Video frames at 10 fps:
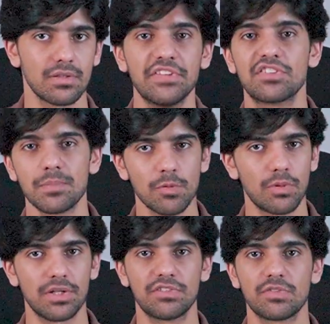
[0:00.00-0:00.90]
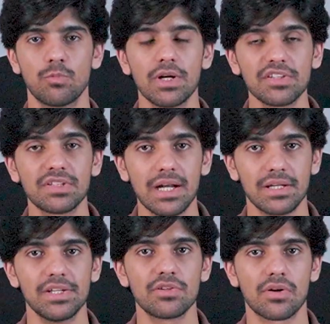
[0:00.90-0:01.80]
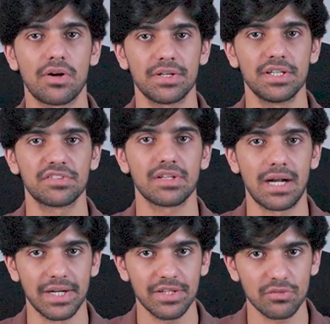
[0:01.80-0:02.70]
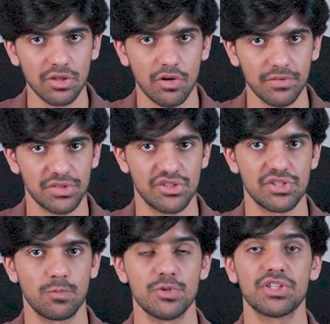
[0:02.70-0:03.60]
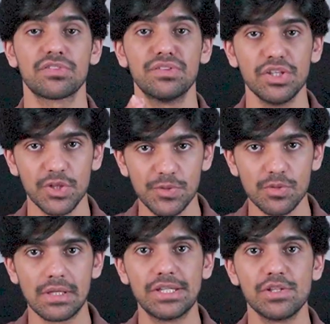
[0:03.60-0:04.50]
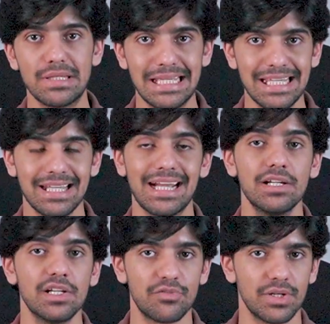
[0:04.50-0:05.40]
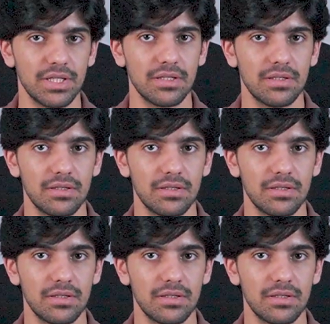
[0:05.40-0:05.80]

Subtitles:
In simple words, what exactly your content is adding to the conversation which is new, unique, and different.